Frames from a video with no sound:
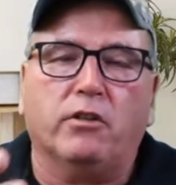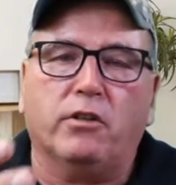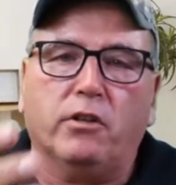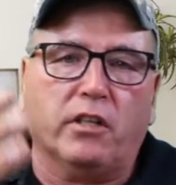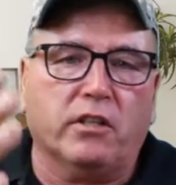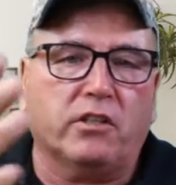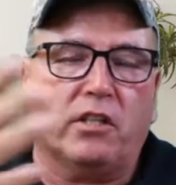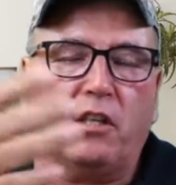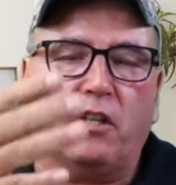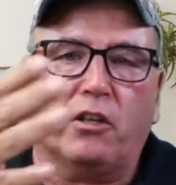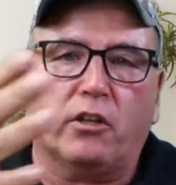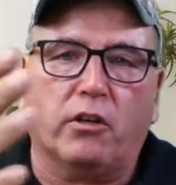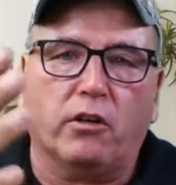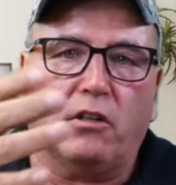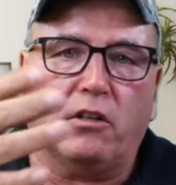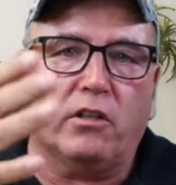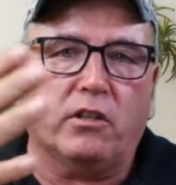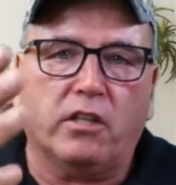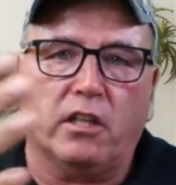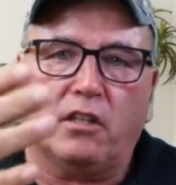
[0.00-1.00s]
you can see the
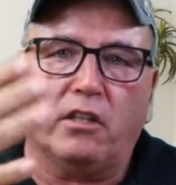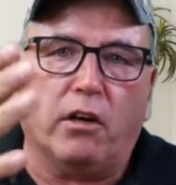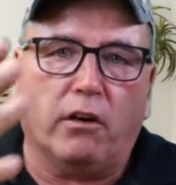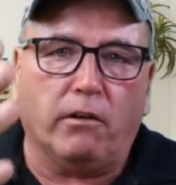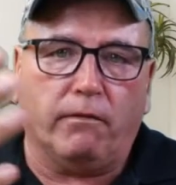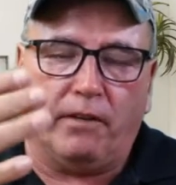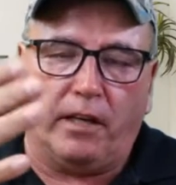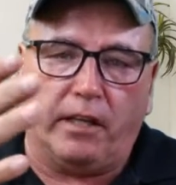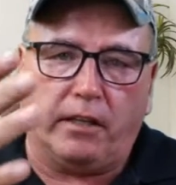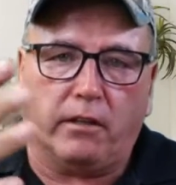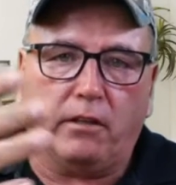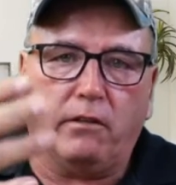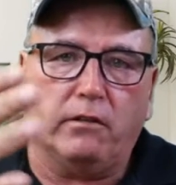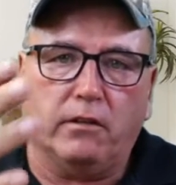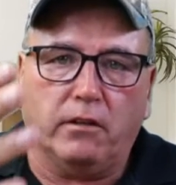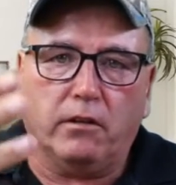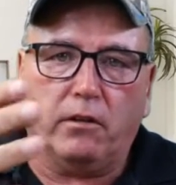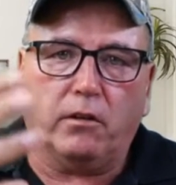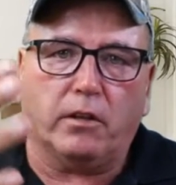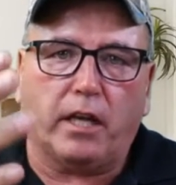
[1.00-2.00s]
curtains sit there and flicker,
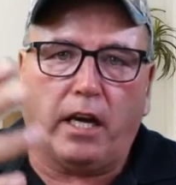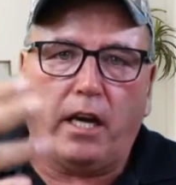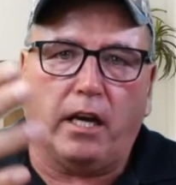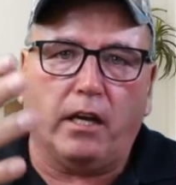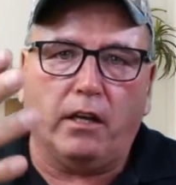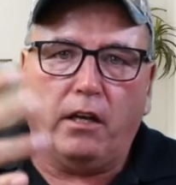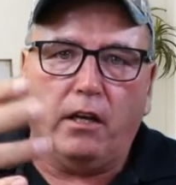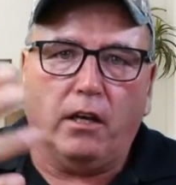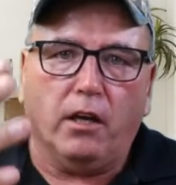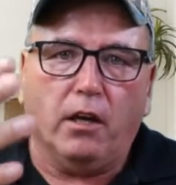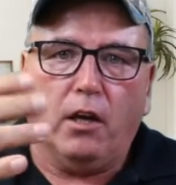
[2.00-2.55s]
okay?